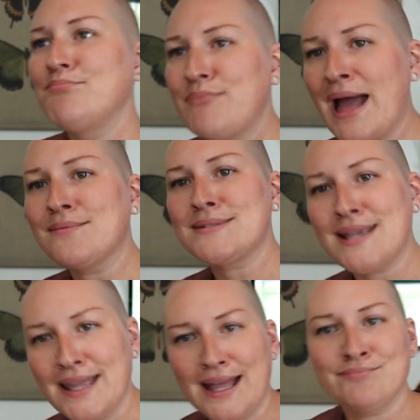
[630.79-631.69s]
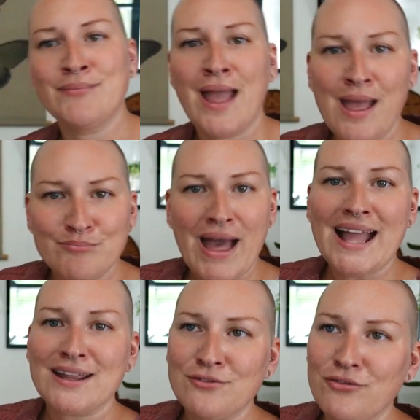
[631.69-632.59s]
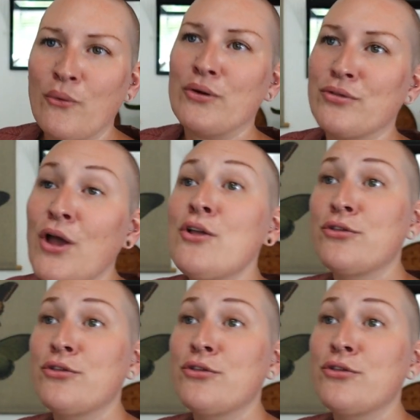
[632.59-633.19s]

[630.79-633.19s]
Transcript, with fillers: bouncing it back and forth